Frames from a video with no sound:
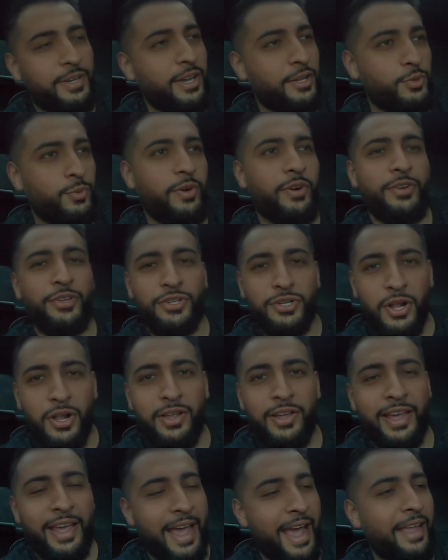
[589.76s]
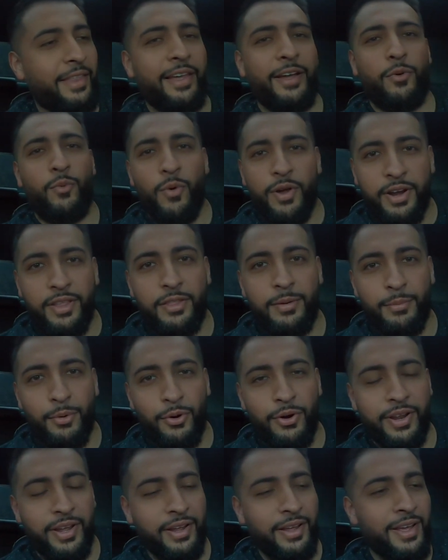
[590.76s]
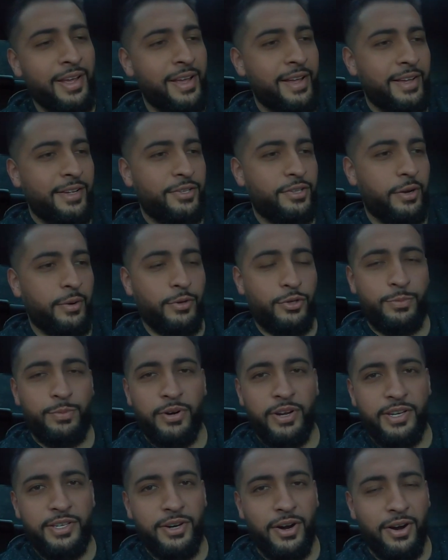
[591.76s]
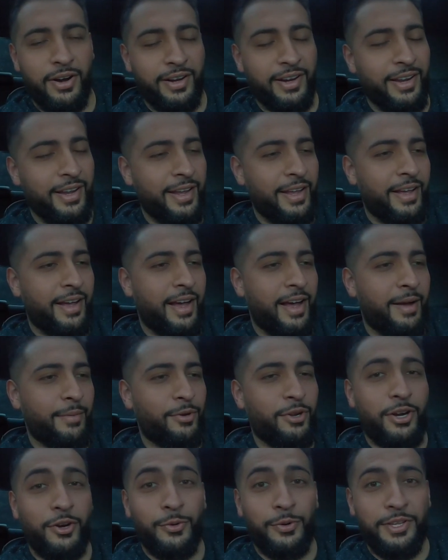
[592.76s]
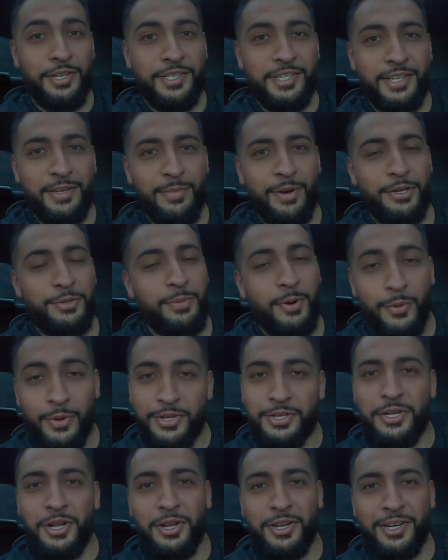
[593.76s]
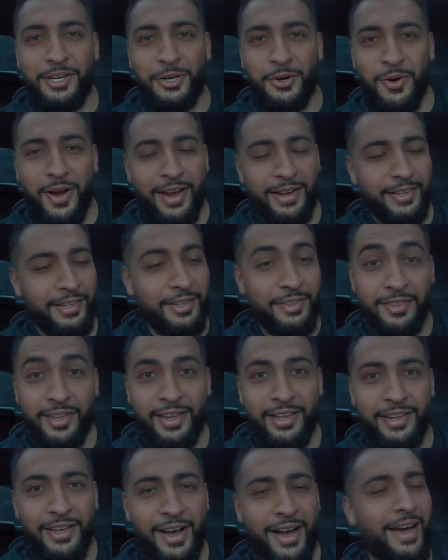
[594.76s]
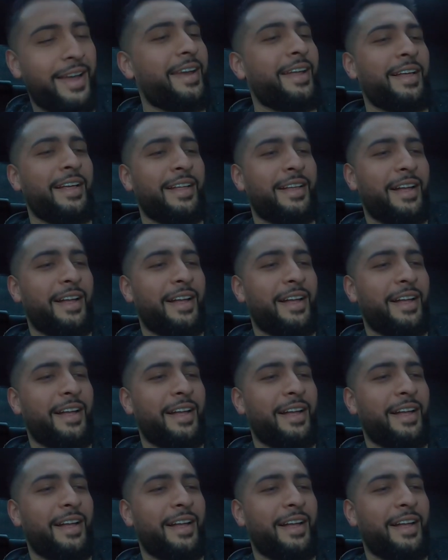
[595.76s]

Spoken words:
because we were installing it at like 1 in the morning, so it was pretty dark. Couldn't really see much, but we installed it correctly, thank God.